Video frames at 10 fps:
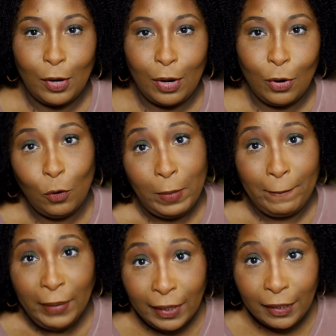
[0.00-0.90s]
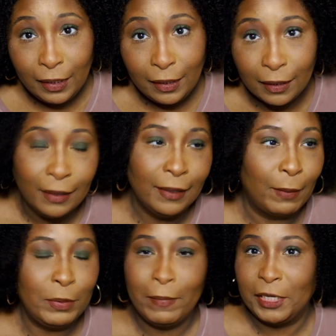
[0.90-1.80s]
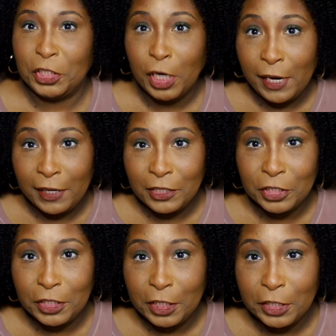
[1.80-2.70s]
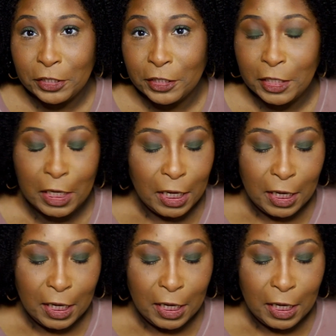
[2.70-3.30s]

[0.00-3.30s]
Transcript: hold my money. I put my change in here.